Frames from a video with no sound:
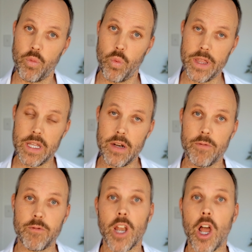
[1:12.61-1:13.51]
with it
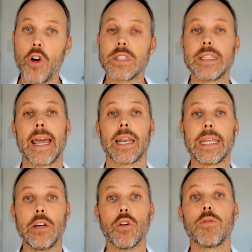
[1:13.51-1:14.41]
flows
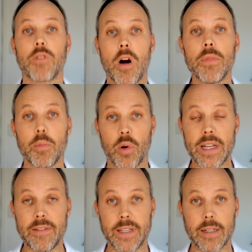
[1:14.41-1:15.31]
downhill from the
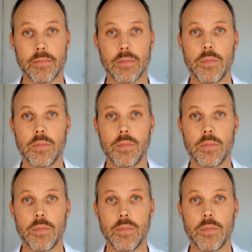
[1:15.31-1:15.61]
briefing.